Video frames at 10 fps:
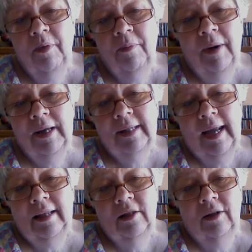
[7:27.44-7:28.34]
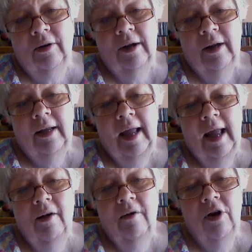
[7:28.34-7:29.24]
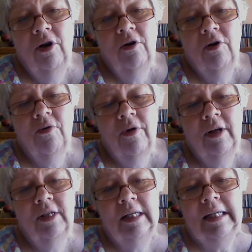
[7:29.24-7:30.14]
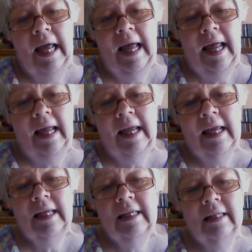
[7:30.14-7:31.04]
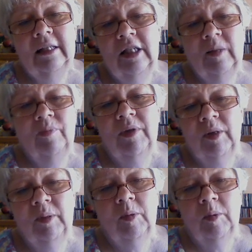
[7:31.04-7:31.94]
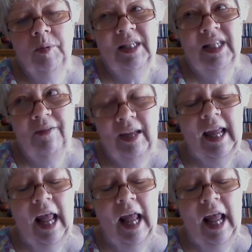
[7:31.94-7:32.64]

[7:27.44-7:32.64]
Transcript: with breast cancer. How are you going to take specific